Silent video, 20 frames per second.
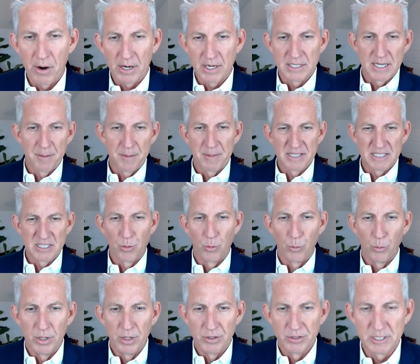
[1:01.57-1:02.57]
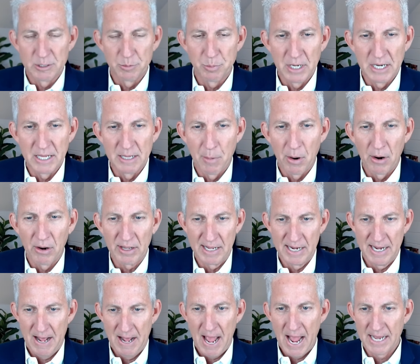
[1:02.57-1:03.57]
market time, that's the real speed of the
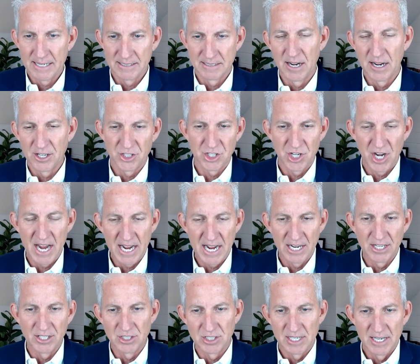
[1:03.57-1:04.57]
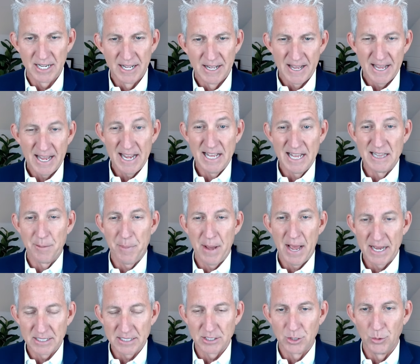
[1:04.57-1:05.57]
market, has not changed in the
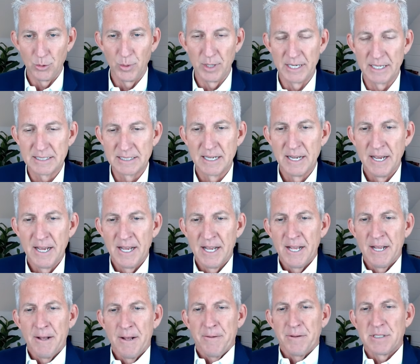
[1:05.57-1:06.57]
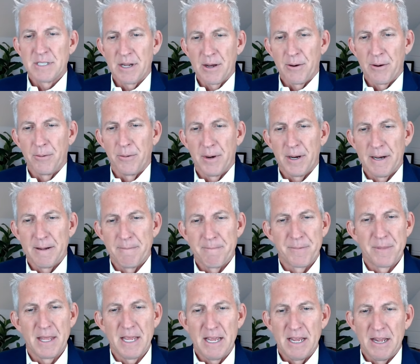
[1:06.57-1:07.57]
past 2 weeks. So
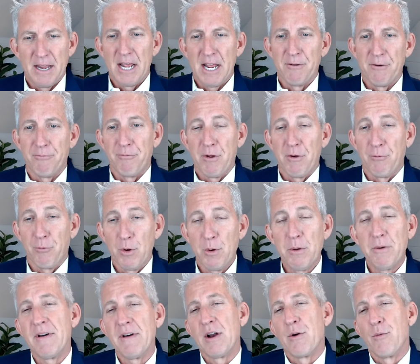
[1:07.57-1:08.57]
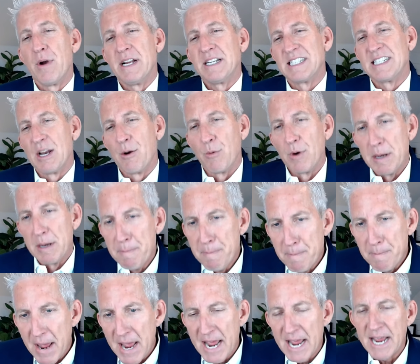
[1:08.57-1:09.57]
if we would have had rates that
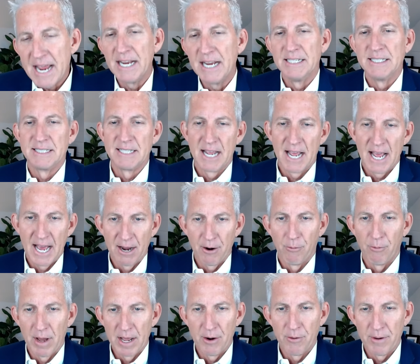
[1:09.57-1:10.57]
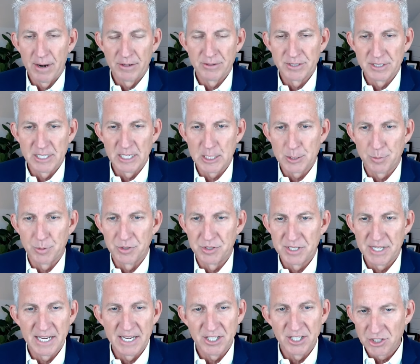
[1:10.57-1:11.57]
remained at right around
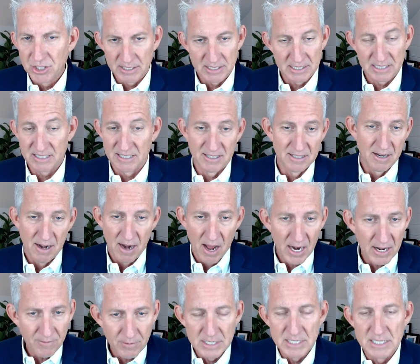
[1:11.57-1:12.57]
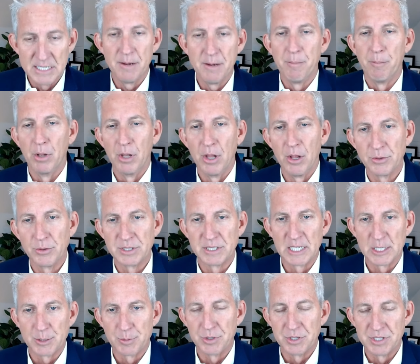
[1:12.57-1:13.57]
6%, just not even dip below
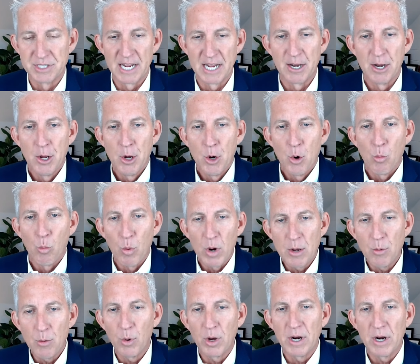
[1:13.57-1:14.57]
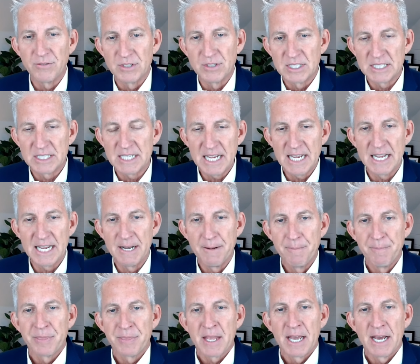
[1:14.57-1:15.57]
6%, we would have seen